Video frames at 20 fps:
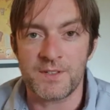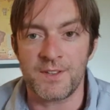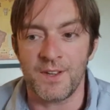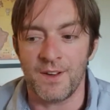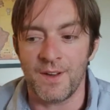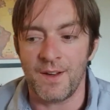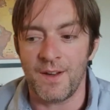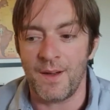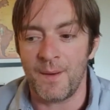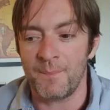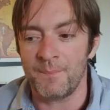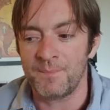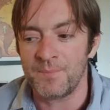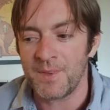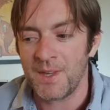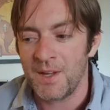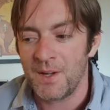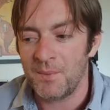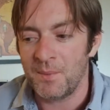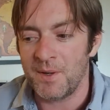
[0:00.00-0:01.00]
that
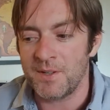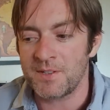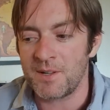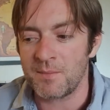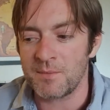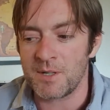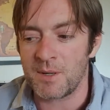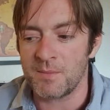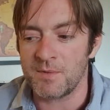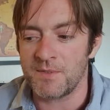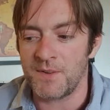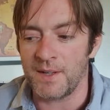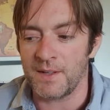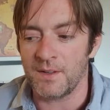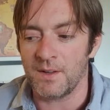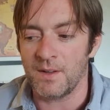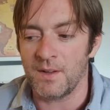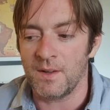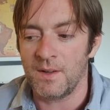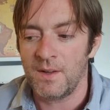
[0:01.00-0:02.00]
we sometimes
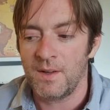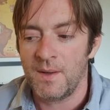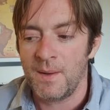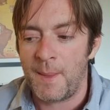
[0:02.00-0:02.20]
think that